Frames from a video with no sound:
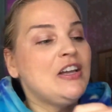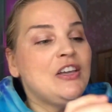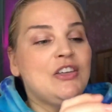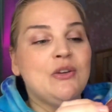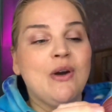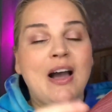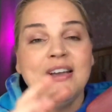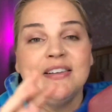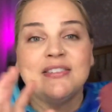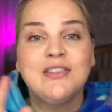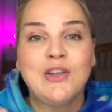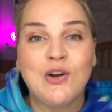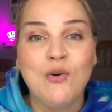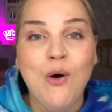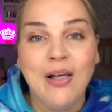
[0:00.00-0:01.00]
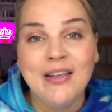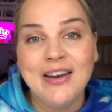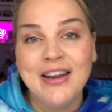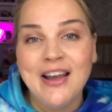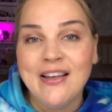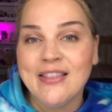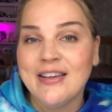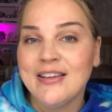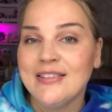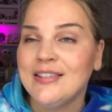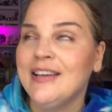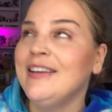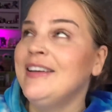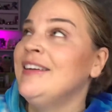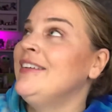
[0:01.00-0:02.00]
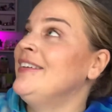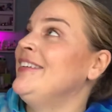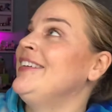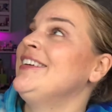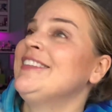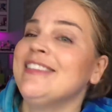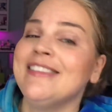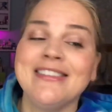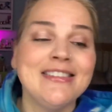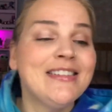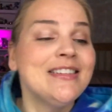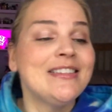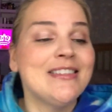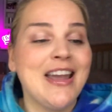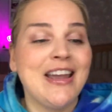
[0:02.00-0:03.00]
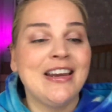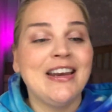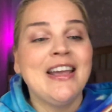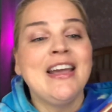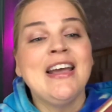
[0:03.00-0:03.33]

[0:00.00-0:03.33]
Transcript: You guys, the quality on this is insane.